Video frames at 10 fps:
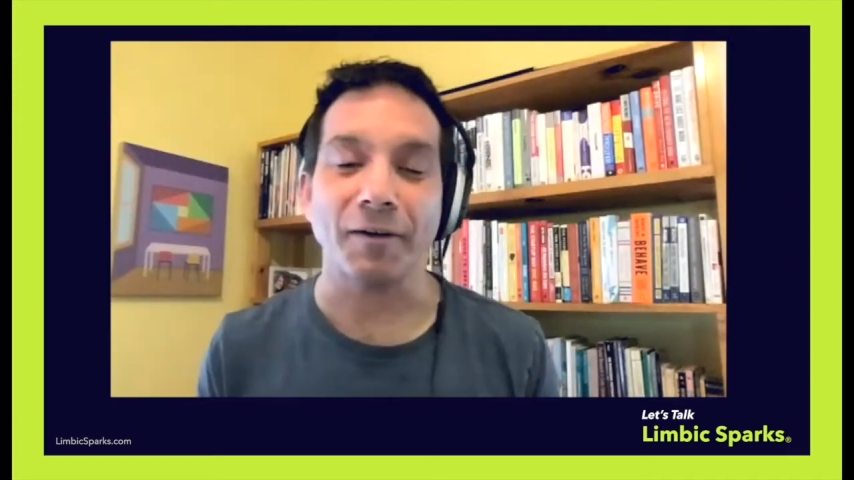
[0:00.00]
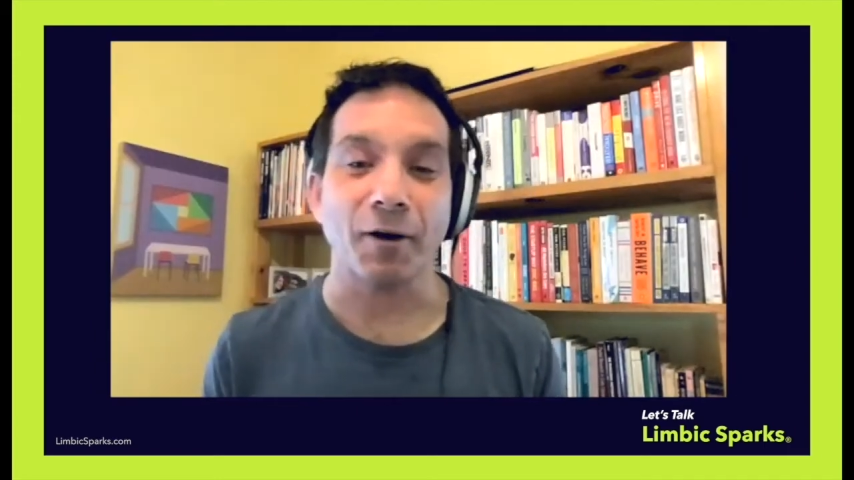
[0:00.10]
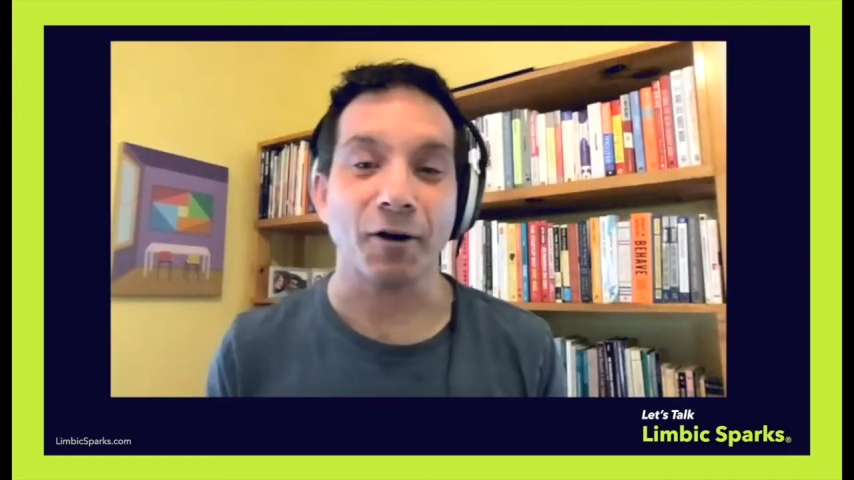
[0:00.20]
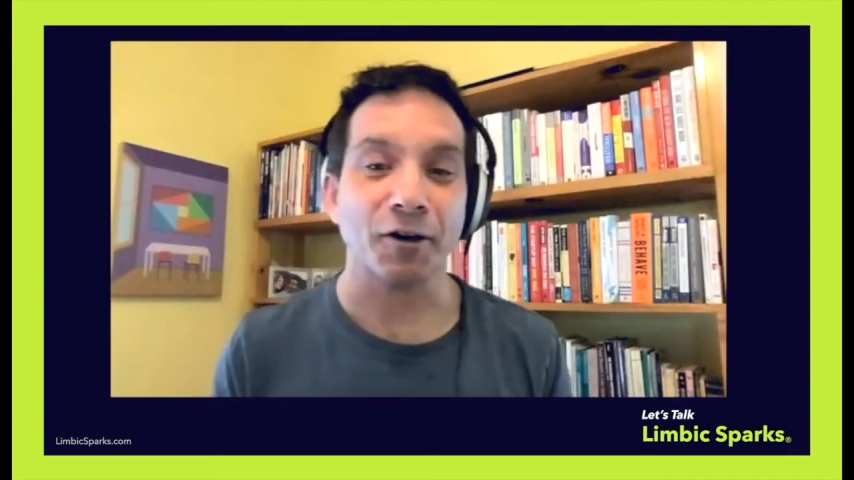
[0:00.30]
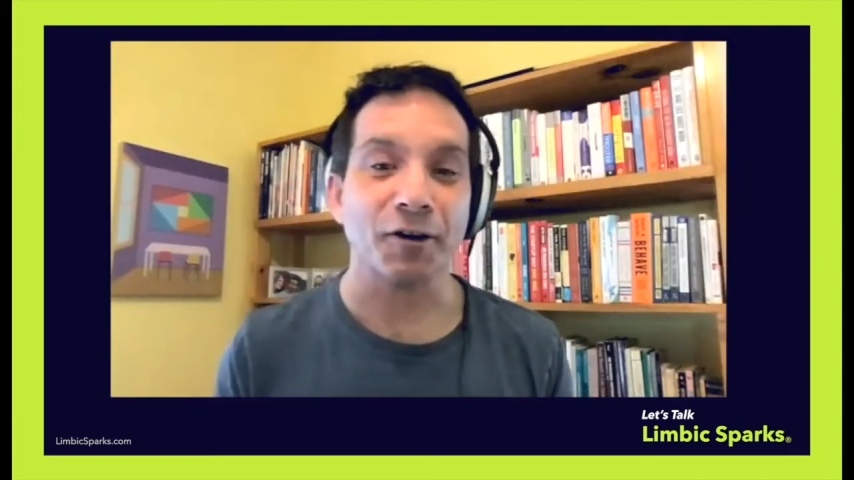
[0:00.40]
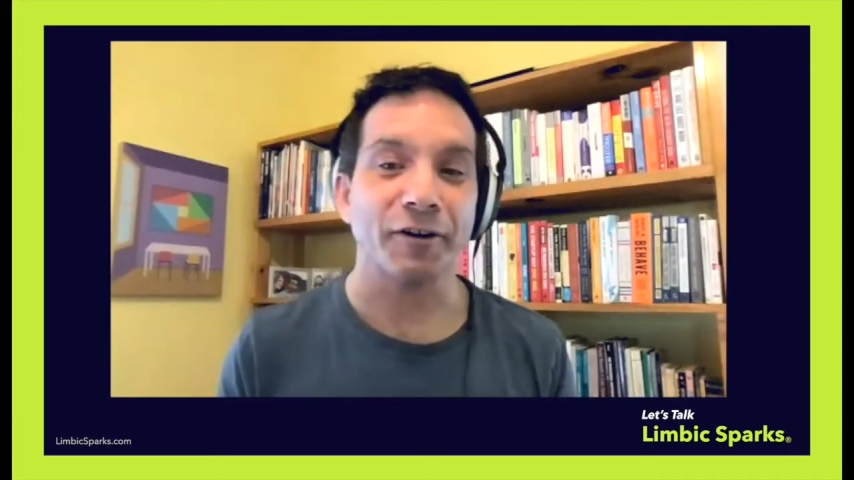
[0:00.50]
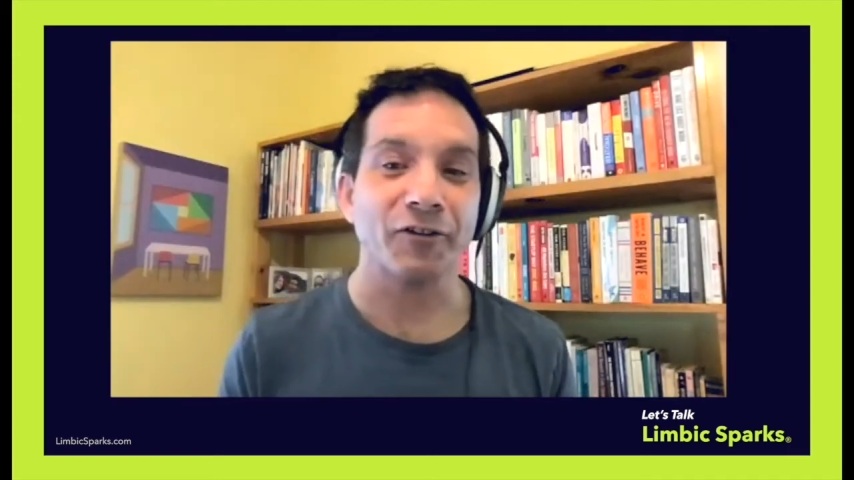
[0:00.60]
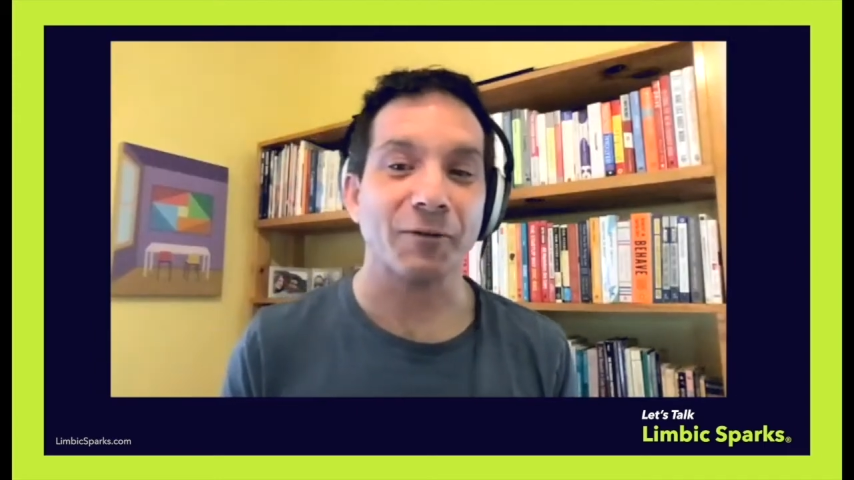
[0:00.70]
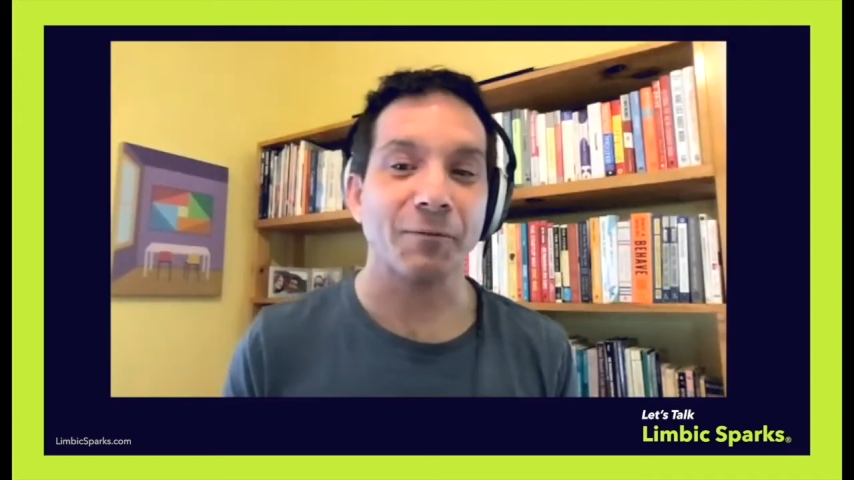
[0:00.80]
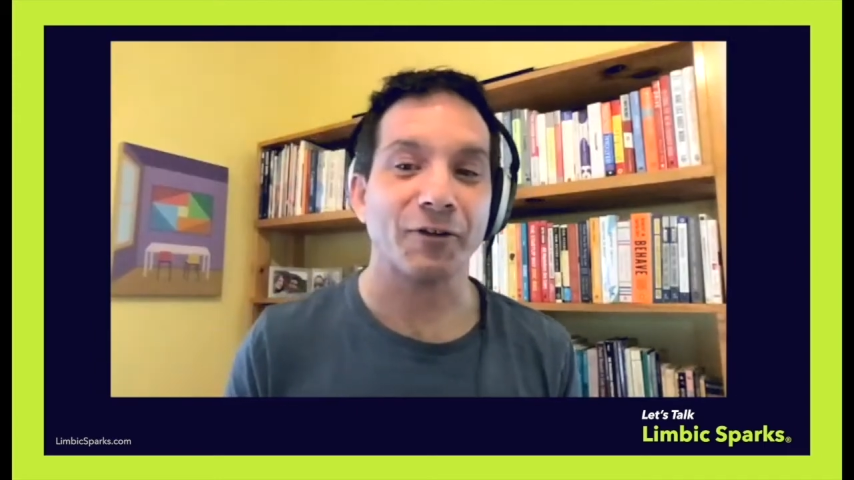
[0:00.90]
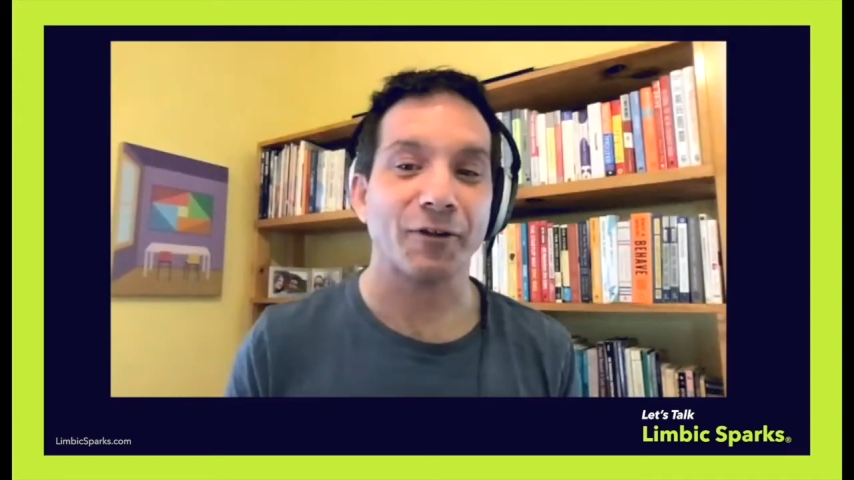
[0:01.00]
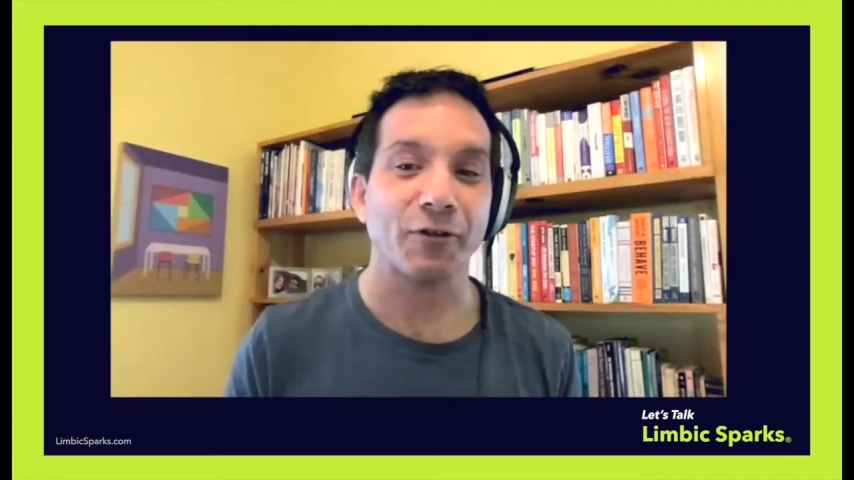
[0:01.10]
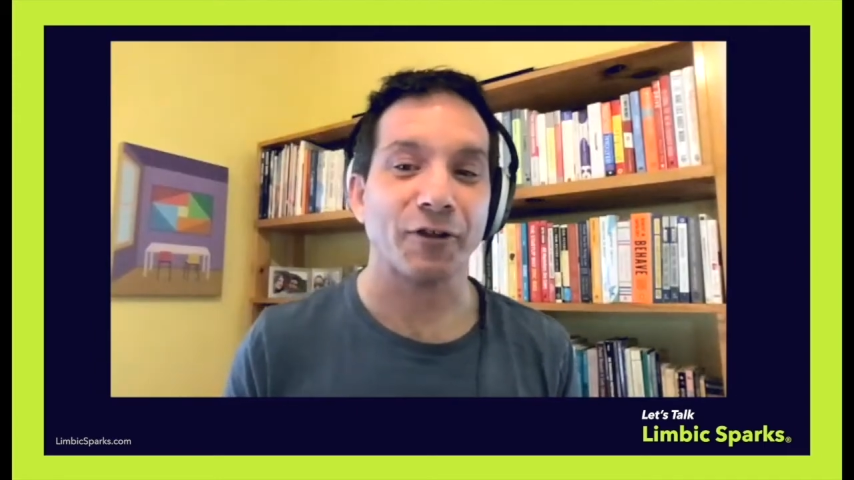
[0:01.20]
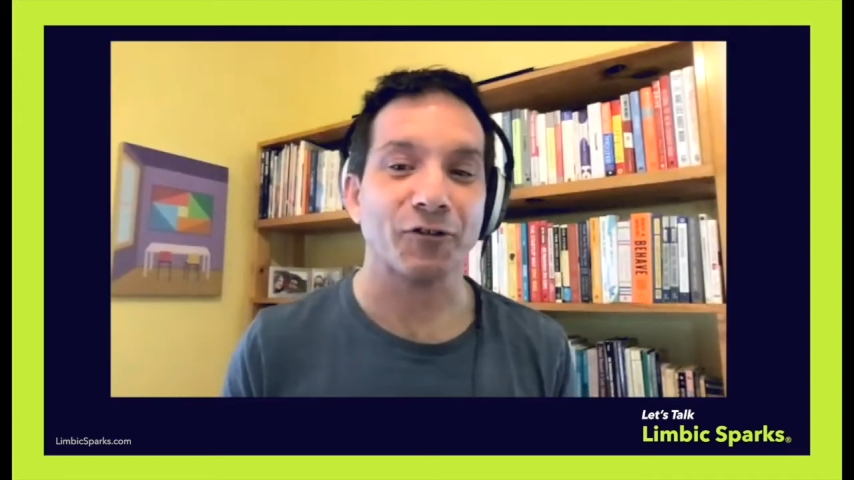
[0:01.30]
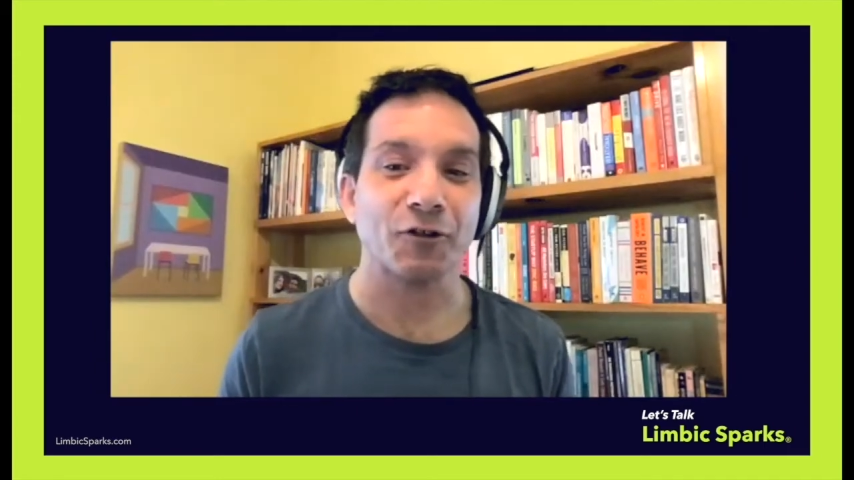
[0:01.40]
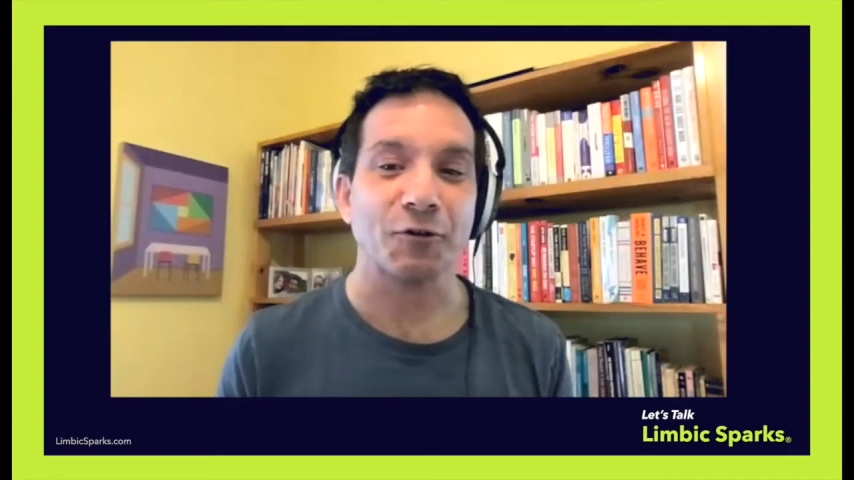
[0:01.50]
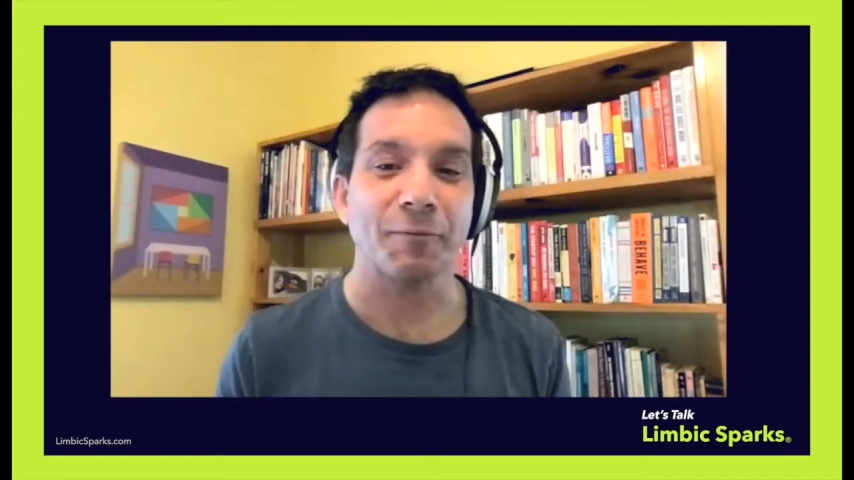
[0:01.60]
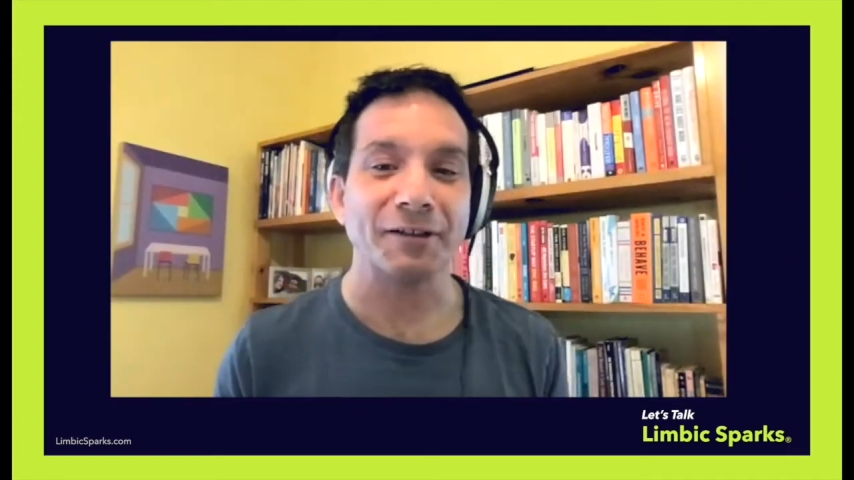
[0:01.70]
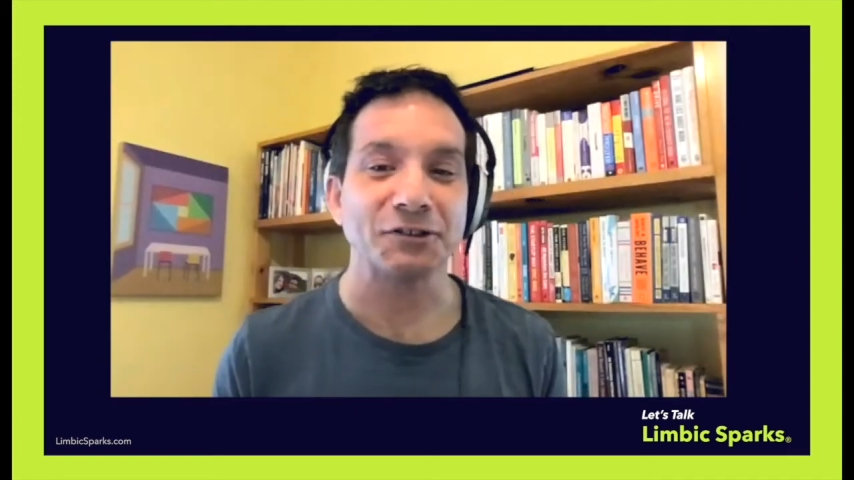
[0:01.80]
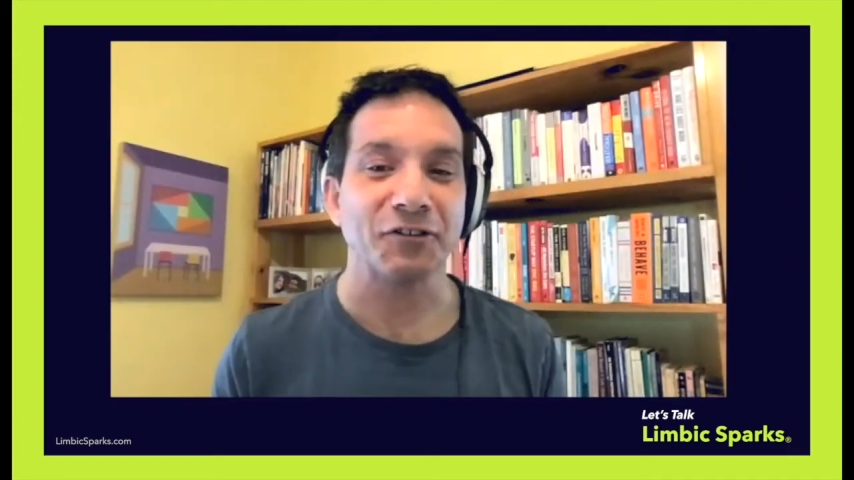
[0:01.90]
her and some of the other things that you
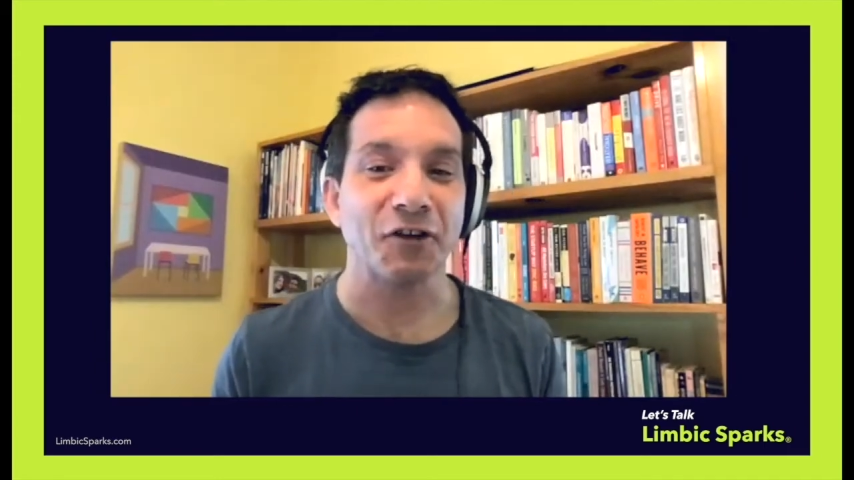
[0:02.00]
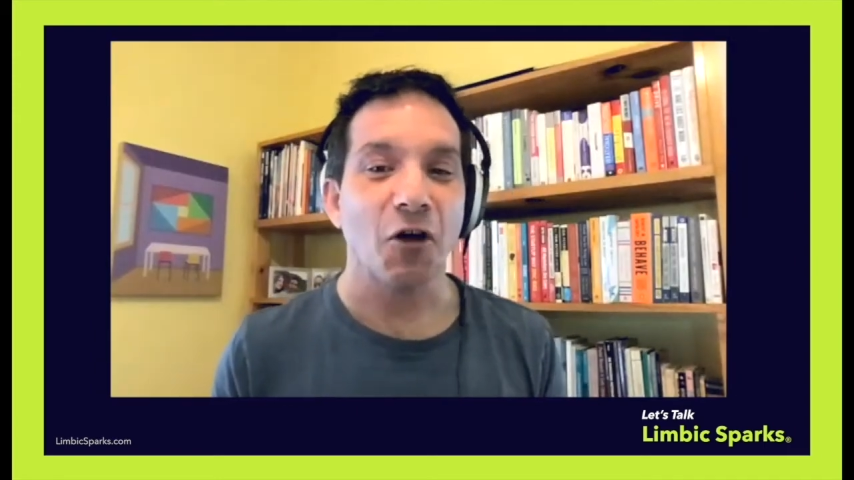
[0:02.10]
mentioned,